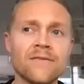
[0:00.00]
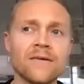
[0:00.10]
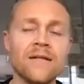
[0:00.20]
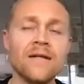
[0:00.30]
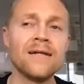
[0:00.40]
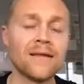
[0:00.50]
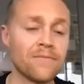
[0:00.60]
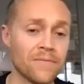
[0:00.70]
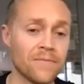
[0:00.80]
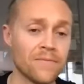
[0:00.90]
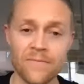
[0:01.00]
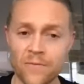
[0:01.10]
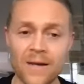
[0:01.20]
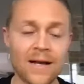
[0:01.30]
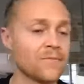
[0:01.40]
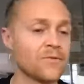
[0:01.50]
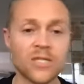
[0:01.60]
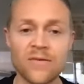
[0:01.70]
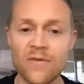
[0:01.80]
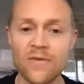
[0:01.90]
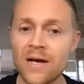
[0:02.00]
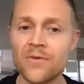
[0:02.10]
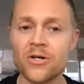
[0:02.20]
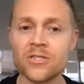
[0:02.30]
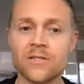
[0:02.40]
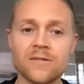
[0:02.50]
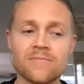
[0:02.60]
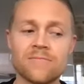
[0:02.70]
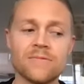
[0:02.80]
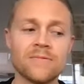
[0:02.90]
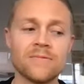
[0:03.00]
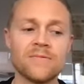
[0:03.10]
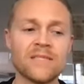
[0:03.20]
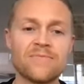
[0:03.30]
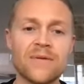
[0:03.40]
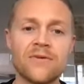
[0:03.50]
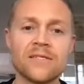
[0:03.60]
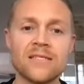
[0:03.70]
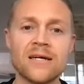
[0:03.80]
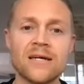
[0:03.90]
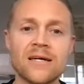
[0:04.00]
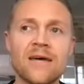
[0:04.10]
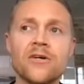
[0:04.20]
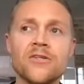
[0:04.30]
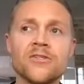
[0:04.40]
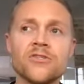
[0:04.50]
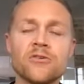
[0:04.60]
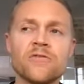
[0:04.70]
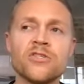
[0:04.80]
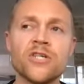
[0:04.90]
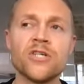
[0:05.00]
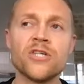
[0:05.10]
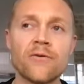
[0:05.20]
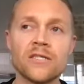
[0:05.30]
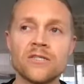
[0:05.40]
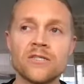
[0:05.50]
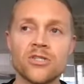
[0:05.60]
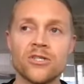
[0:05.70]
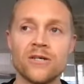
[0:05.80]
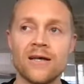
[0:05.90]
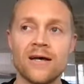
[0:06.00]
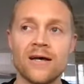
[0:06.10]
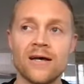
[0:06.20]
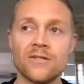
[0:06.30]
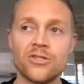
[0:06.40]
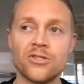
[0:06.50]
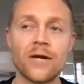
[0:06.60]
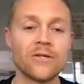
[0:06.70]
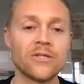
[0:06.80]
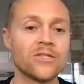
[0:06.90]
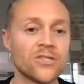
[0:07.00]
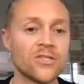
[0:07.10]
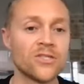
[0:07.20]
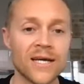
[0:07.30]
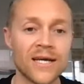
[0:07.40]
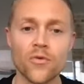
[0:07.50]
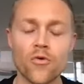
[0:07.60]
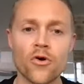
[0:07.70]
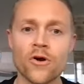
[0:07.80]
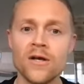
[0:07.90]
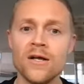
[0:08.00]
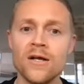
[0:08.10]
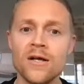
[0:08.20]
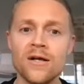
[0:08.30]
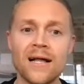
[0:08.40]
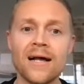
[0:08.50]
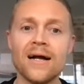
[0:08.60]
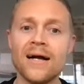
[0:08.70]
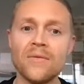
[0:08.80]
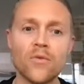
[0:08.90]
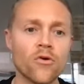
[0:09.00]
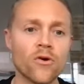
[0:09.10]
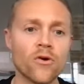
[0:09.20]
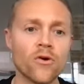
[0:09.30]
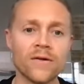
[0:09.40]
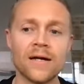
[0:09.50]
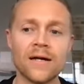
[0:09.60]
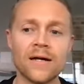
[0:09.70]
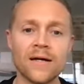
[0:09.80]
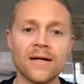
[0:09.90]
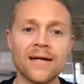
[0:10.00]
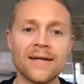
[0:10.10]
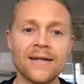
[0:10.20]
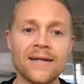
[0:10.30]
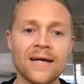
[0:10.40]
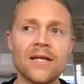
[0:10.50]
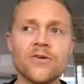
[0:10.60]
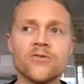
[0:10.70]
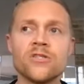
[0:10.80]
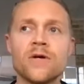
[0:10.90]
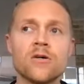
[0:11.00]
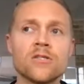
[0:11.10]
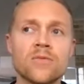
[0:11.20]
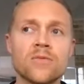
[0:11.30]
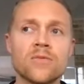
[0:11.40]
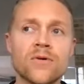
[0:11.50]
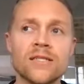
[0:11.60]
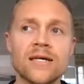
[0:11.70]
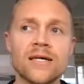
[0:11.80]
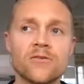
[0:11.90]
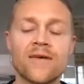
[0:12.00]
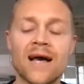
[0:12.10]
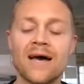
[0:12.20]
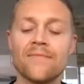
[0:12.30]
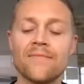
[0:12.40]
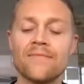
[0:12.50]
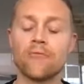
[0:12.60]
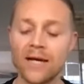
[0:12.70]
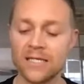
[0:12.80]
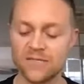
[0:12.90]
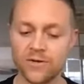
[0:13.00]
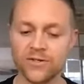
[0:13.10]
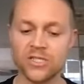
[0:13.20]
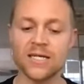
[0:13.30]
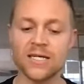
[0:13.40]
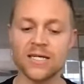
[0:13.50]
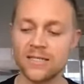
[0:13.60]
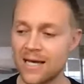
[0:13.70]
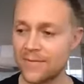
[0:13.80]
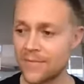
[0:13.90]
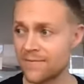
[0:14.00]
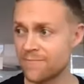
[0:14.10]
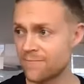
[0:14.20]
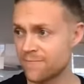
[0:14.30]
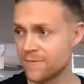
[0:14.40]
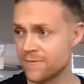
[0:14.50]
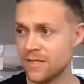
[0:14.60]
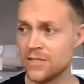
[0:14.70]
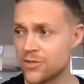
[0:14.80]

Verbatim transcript: I feel that mm, from my. I'm just giving my personal experience here. I've learned to sort of cherish uh, cherish change more uh, hmm. and more. Uh, and I mean, I used to be also a person that sort of had my ways very set and I had my yeah.